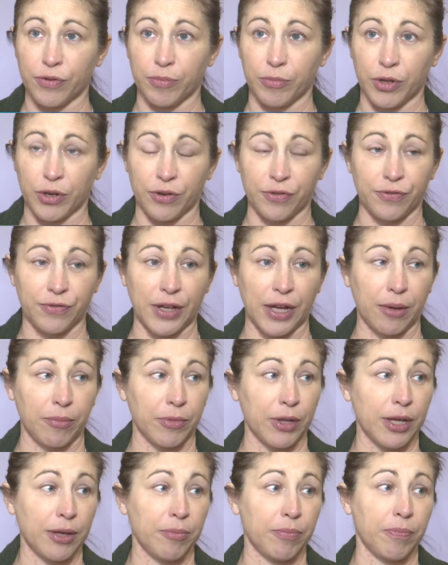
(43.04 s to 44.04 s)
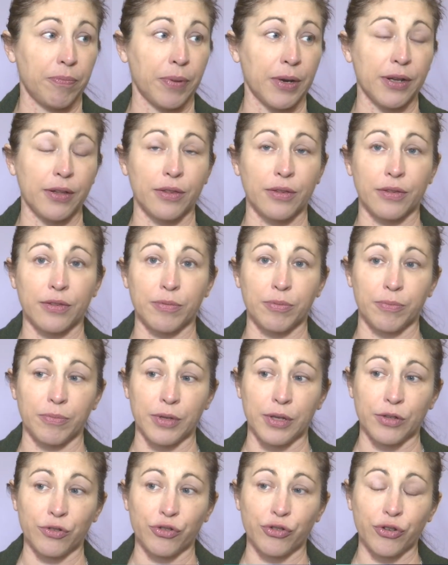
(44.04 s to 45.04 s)
from their family, but it's
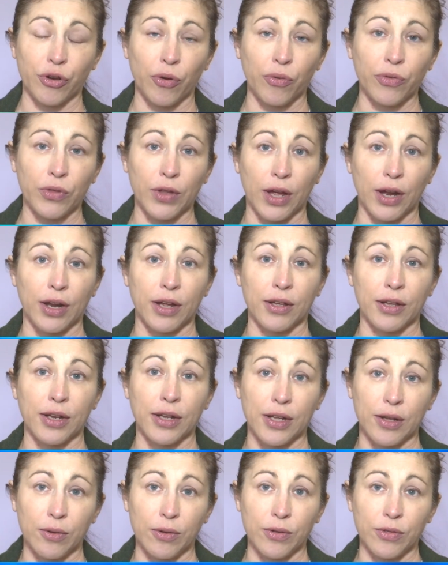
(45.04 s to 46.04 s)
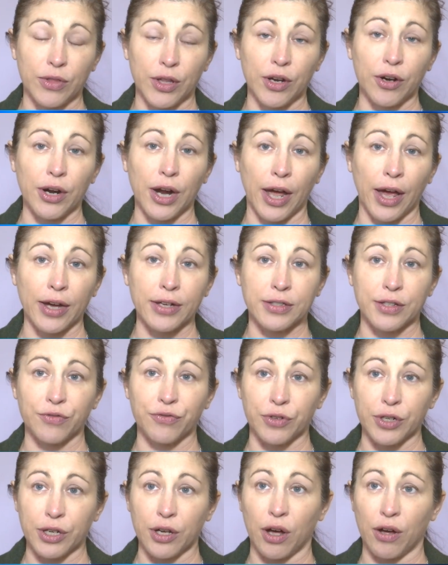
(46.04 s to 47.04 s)
shown that their
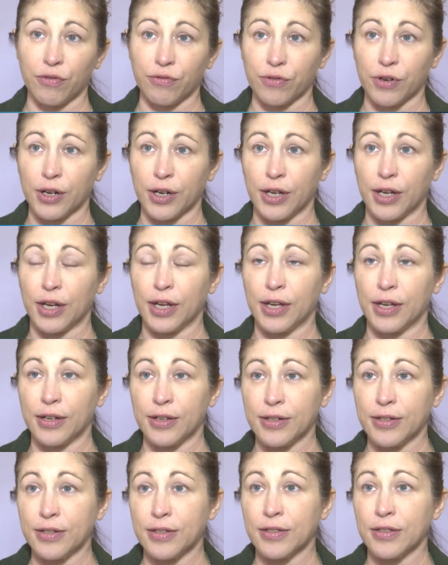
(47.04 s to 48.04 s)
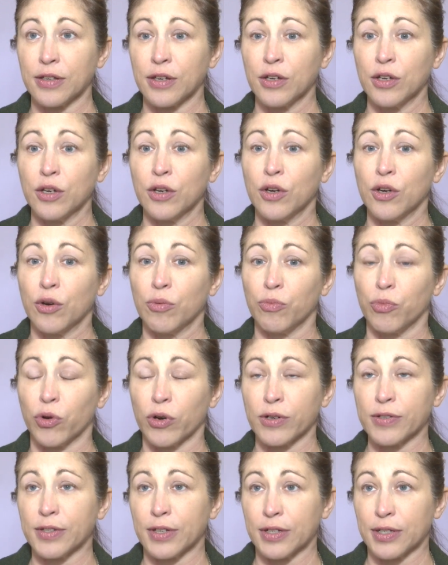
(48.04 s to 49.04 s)
active recovery is
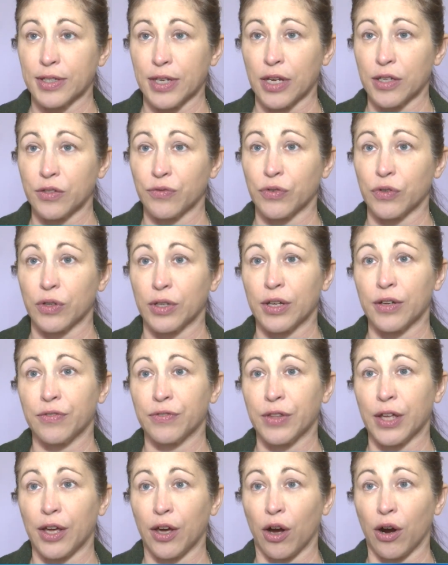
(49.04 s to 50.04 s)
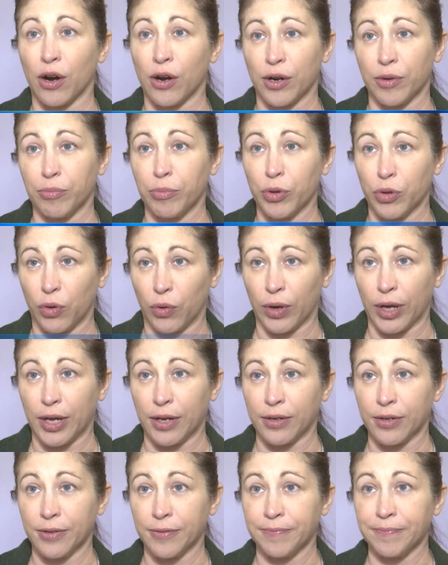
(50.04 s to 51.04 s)
more successful if they are
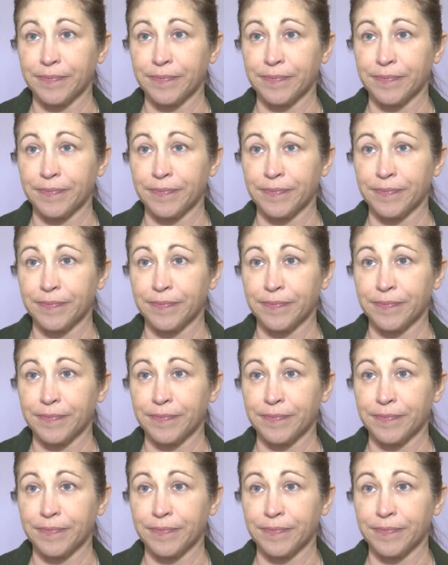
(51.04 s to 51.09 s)
employed.